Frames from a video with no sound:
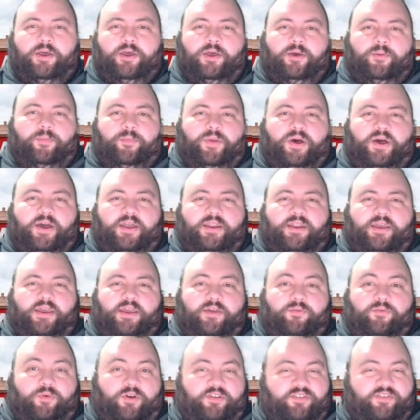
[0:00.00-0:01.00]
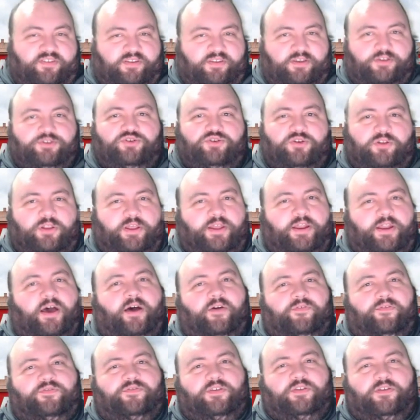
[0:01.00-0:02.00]
but it was central
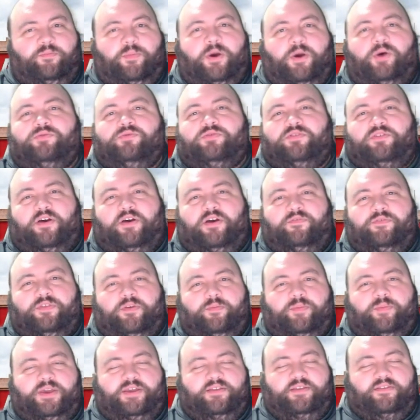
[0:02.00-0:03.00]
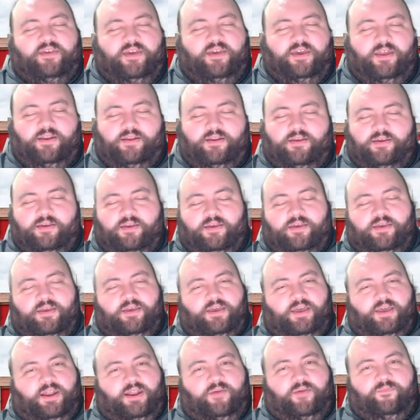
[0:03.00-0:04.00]
enough to most of the Big Ten,
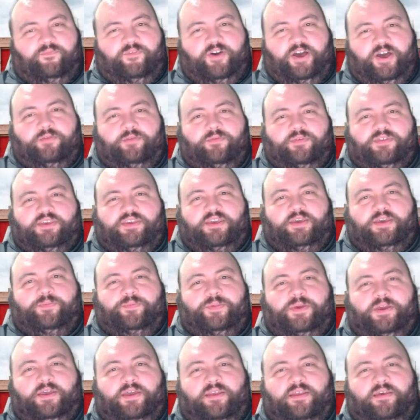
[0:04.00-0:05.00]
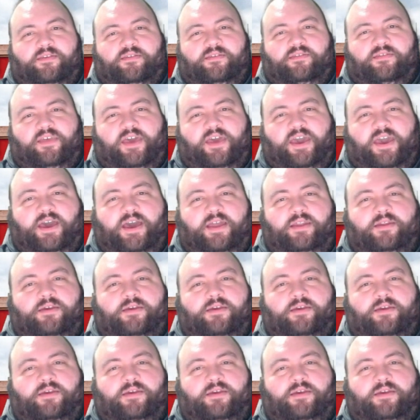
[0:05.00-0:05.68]
and I'm fine with keeping it as that.